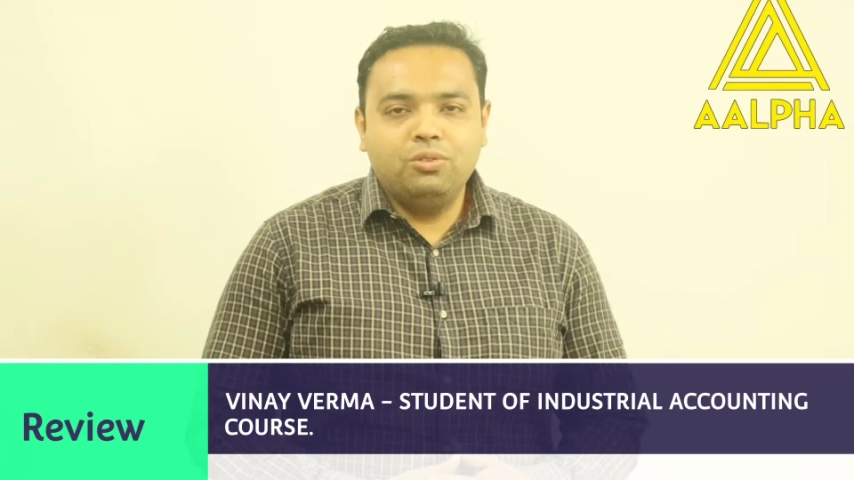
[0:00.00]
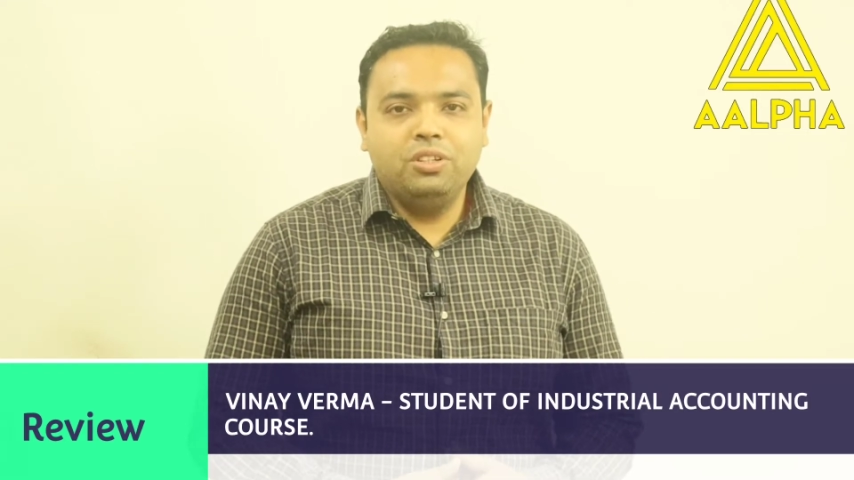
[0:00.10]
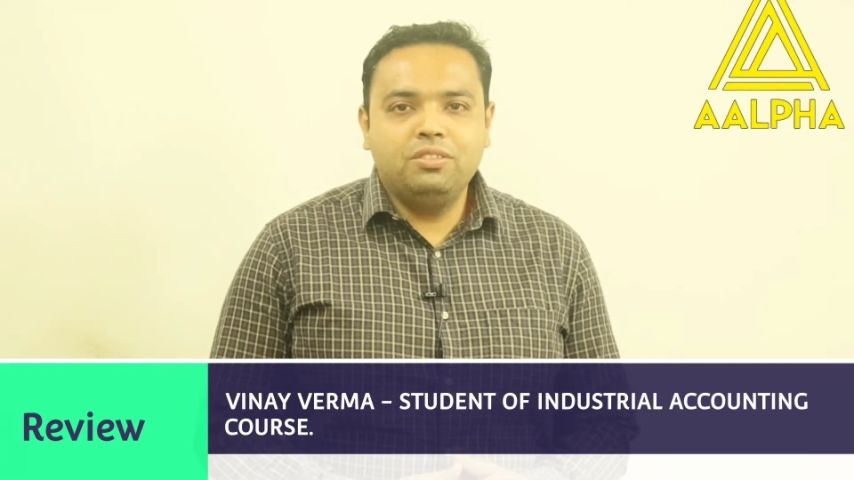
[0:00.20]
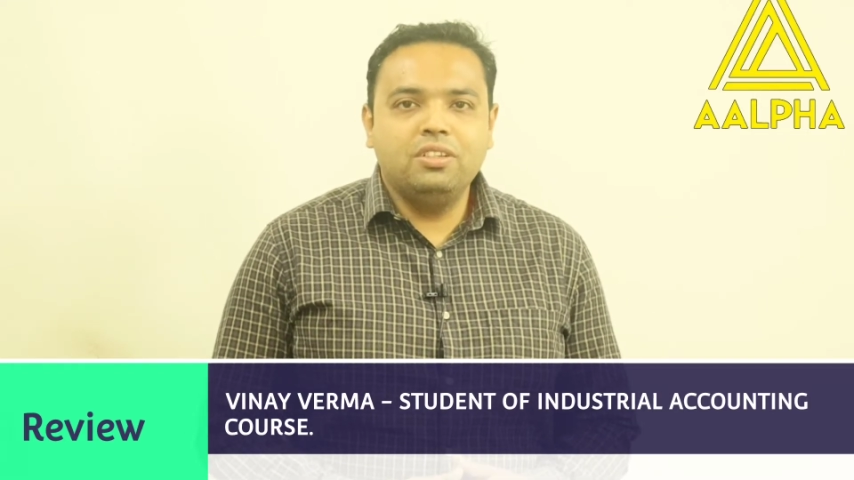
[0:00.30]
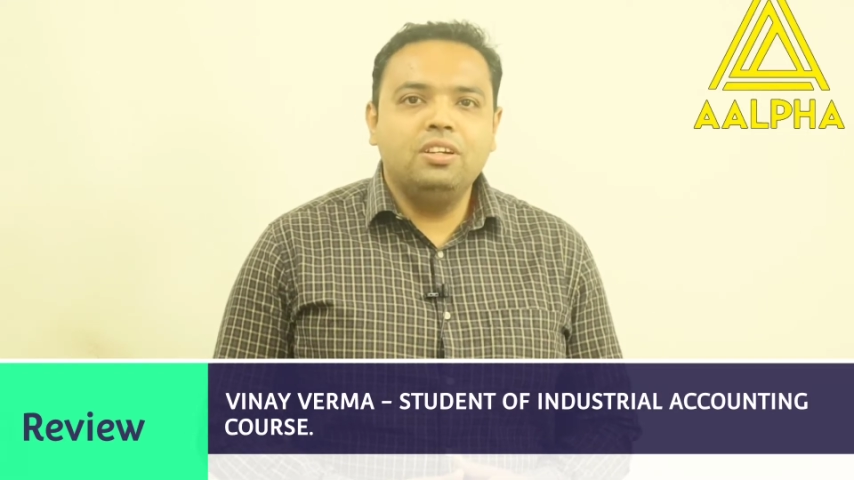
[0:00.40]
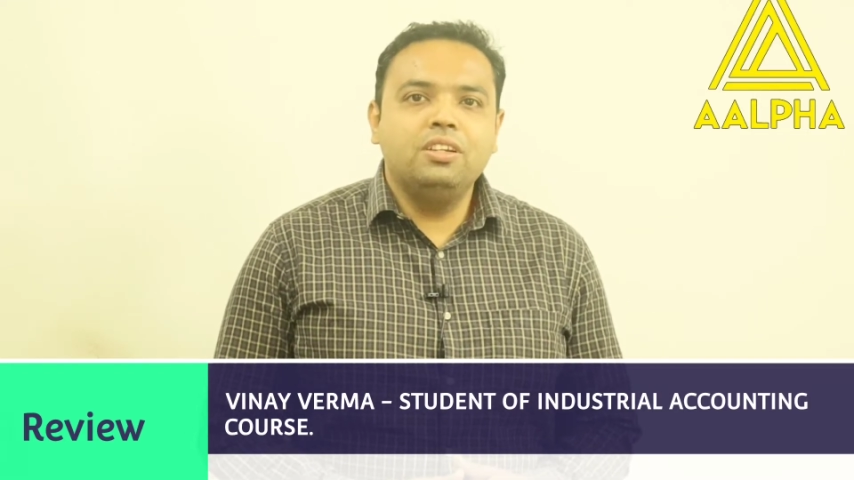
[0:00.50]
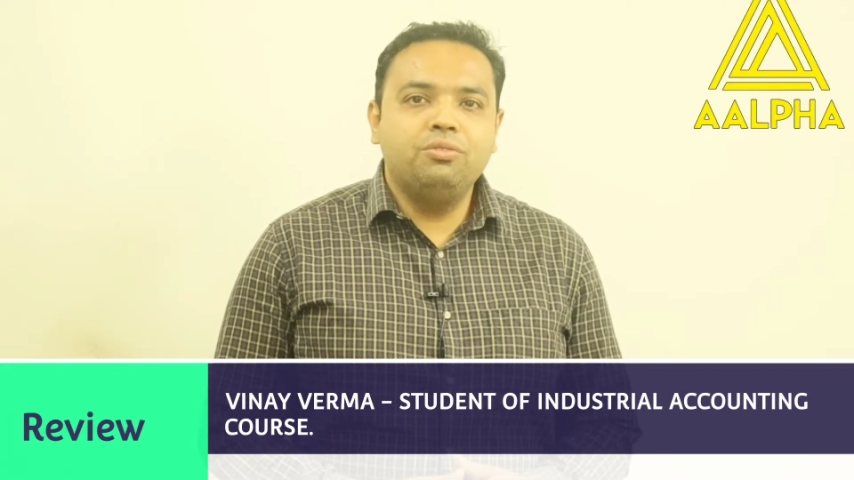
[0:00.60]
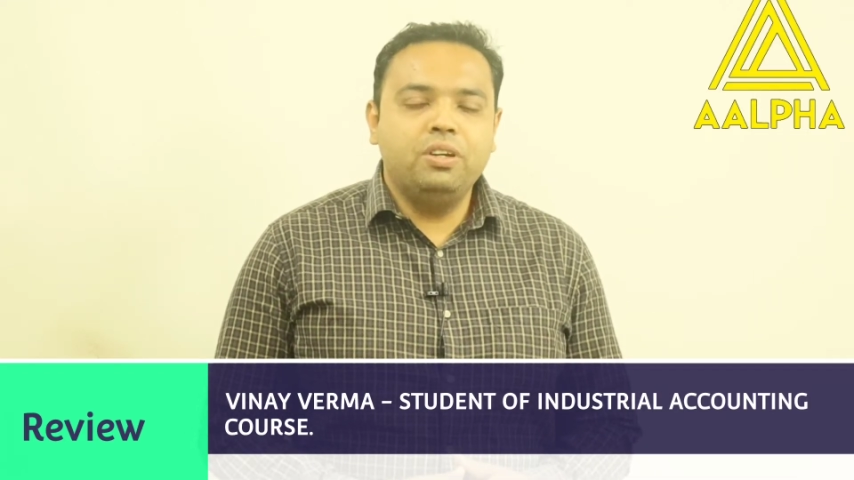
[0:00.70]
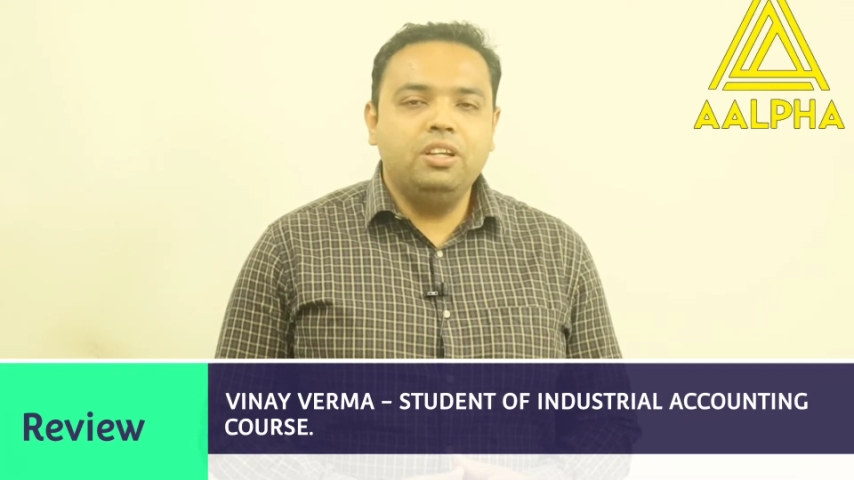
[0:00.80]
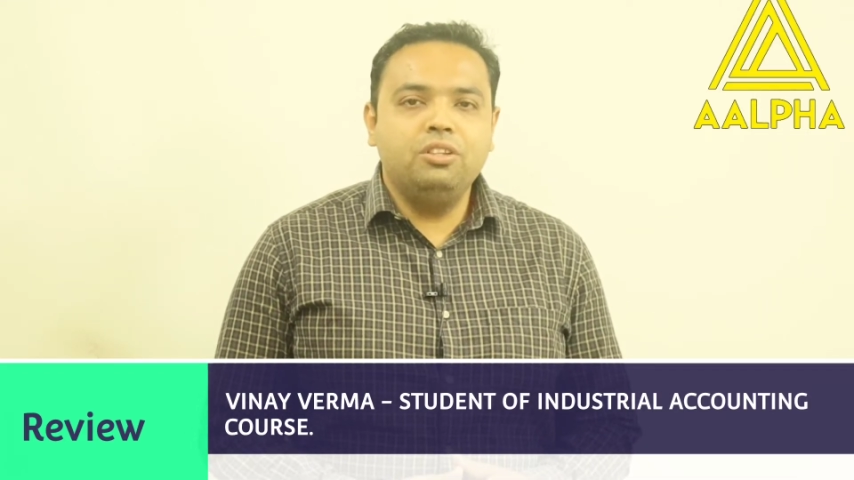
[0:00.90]
Rohit sir
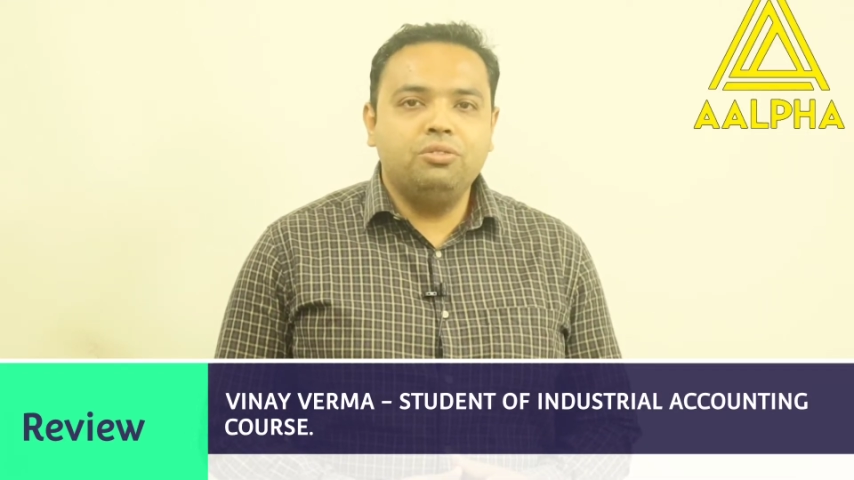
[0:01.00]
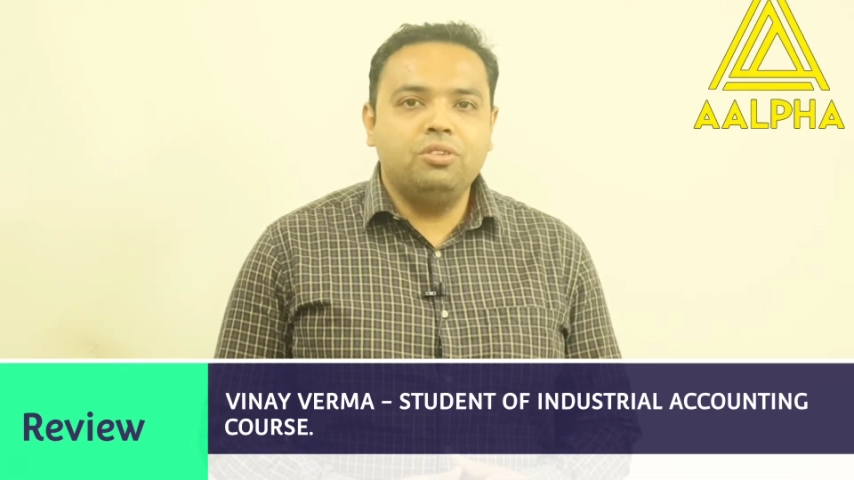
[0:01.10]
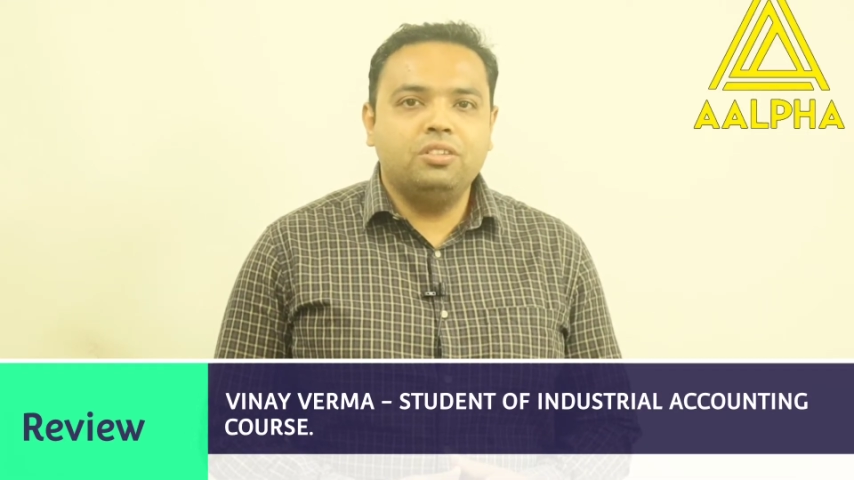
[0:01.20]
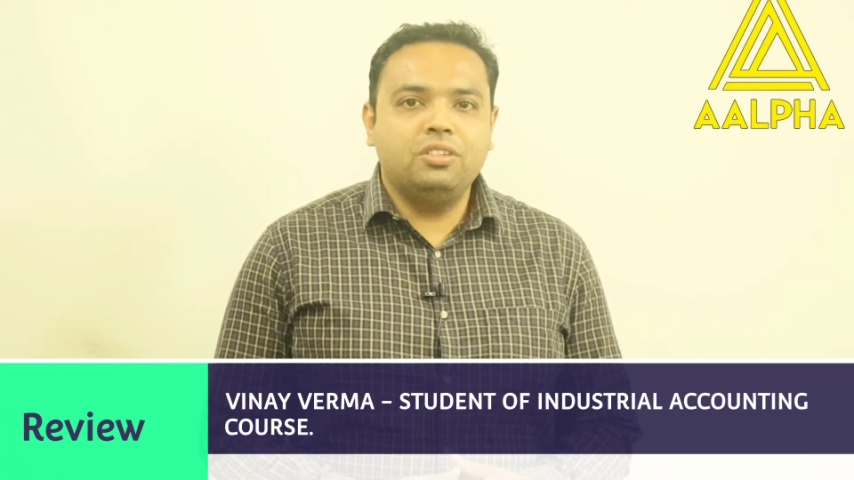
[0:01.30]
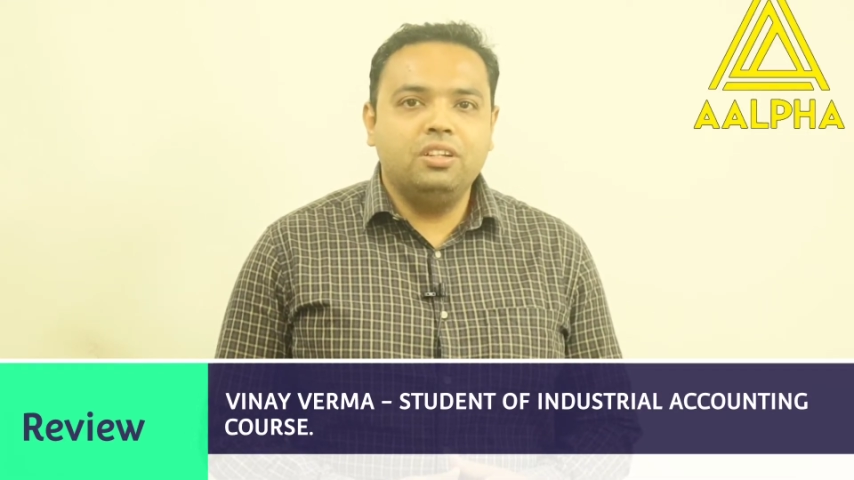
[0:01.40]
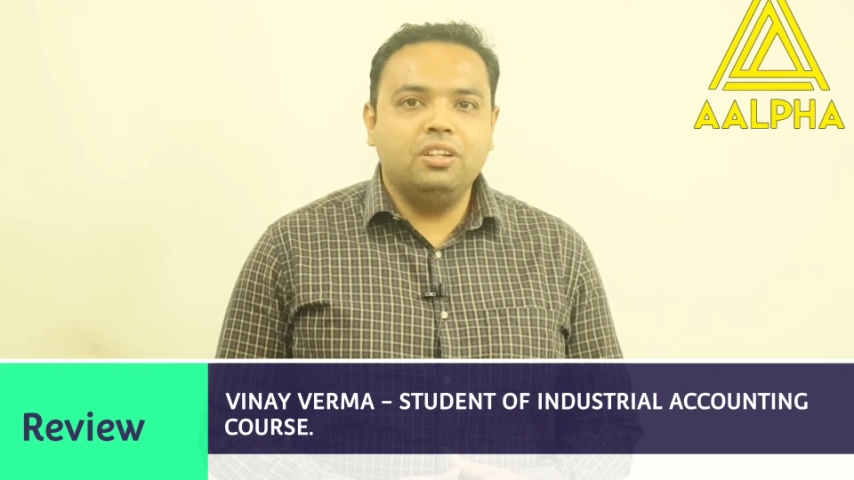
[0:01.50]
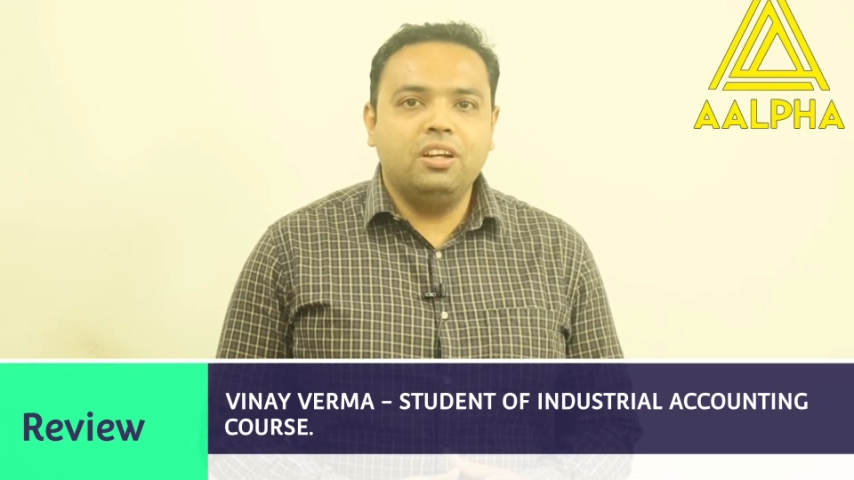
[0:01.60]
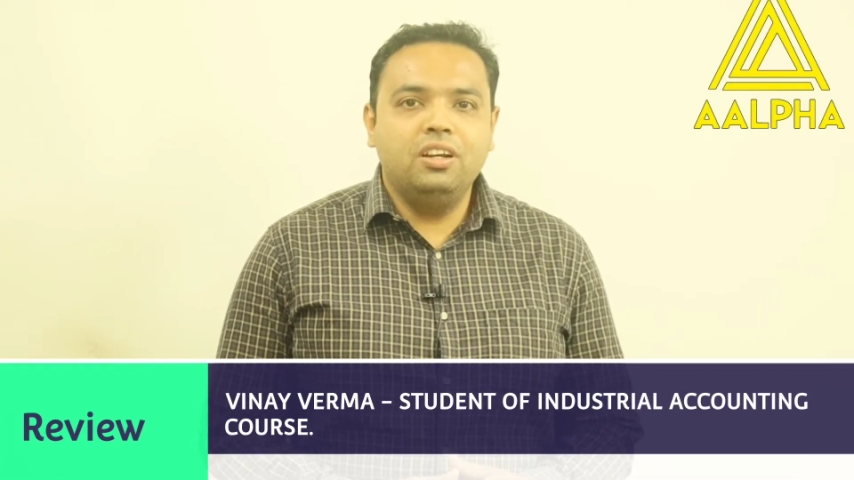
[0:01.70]
is very enthusiastic